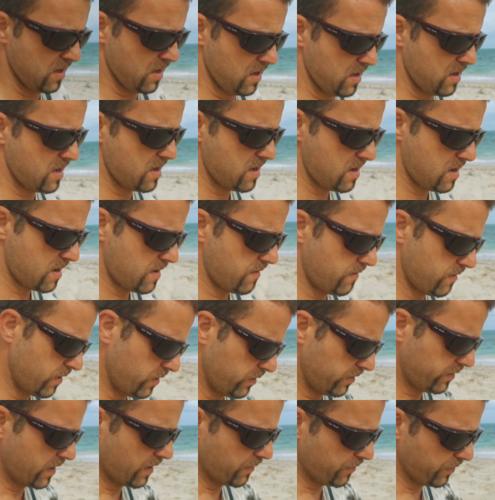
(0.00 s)
Yeah,
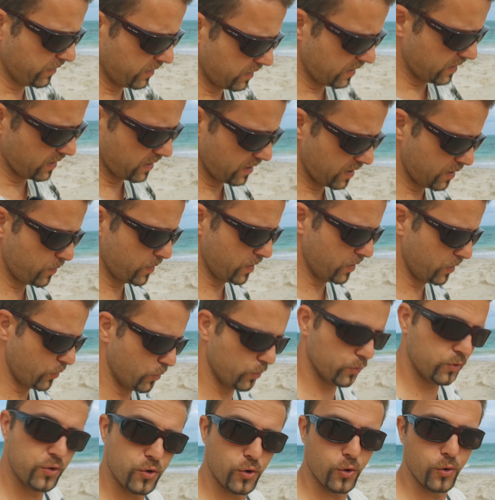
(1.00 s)
there's definitely gonna be
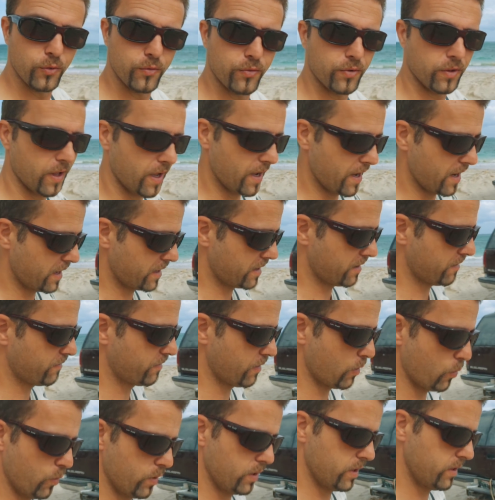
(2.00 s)
no drone flying.
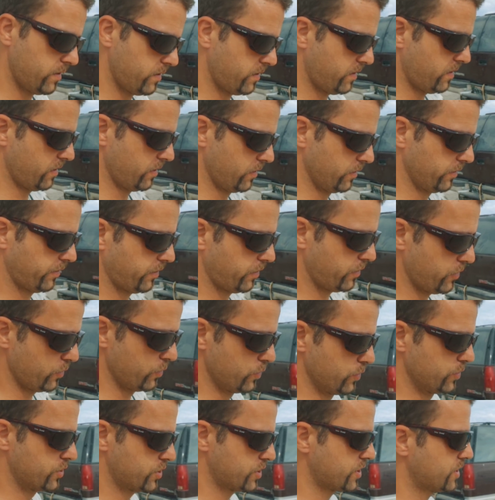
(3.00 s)
The wind here is
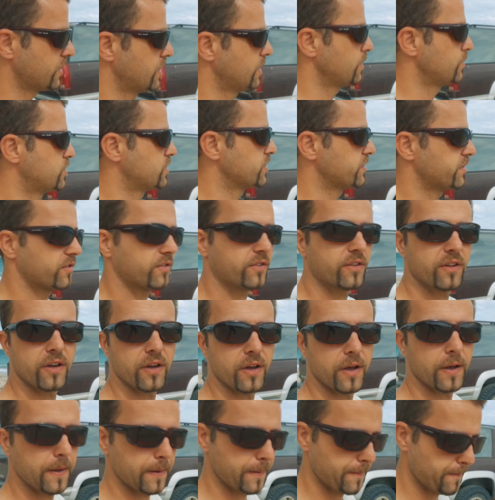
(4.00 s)
huge. I'm just
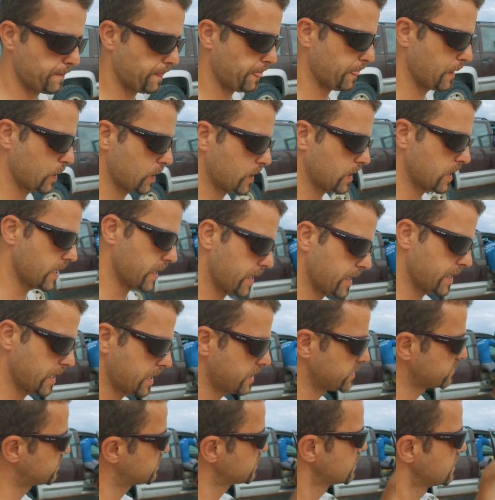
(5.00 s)
not lucky,
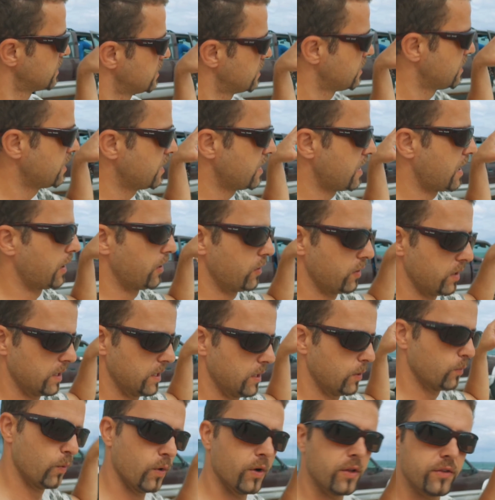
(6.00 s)
because I
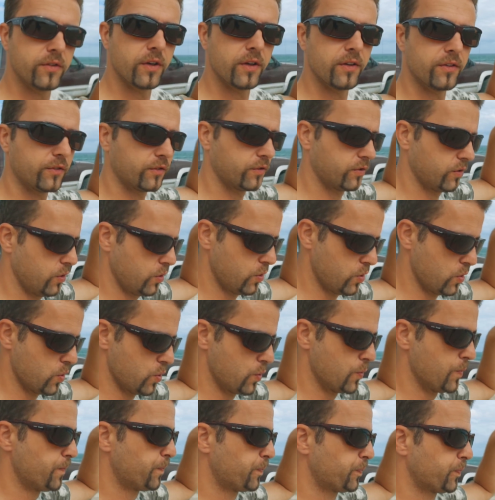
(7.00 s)
really wanted
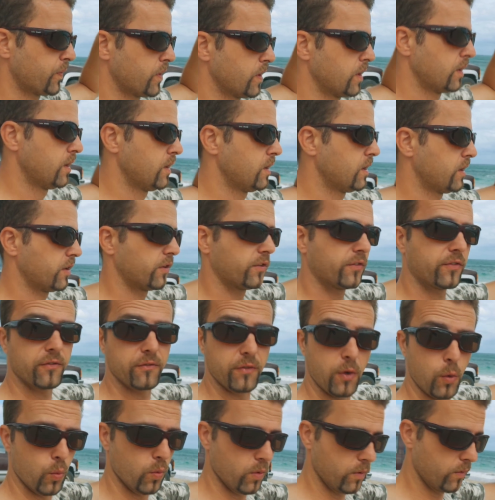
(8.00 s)
to... Because
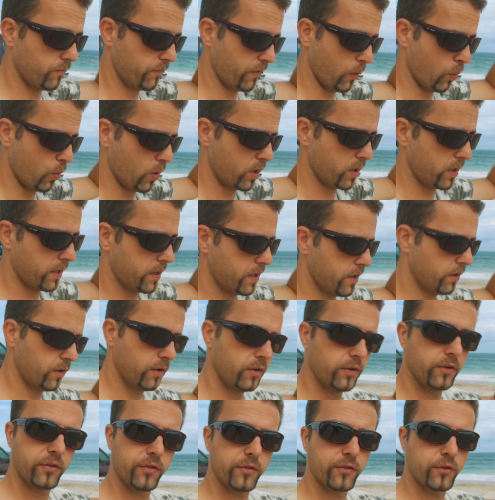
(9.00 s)
the water here
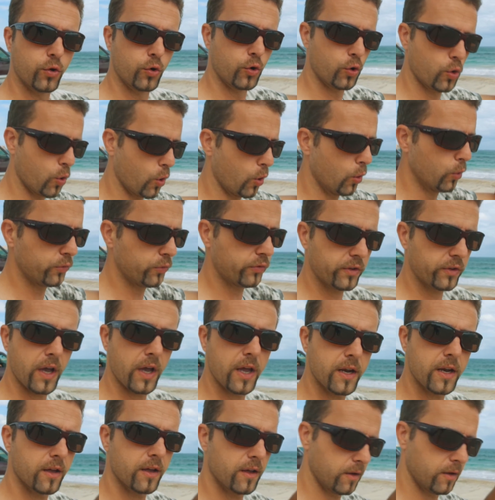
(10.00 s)
is turquoise,
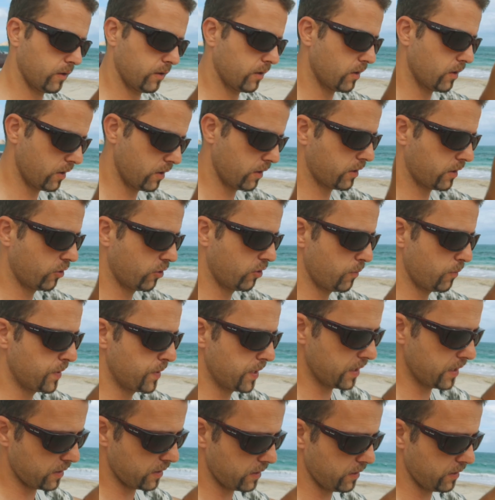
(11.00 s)
kind of
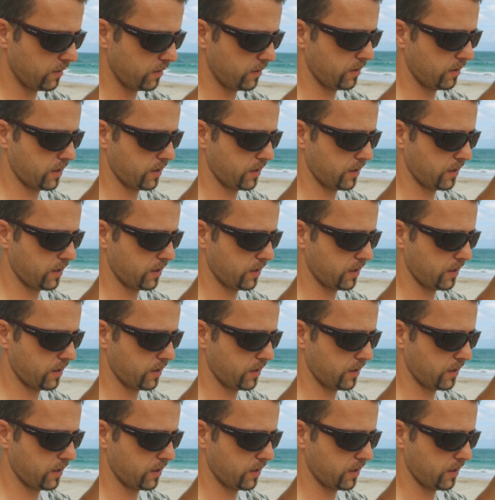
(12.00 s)
Caribbean,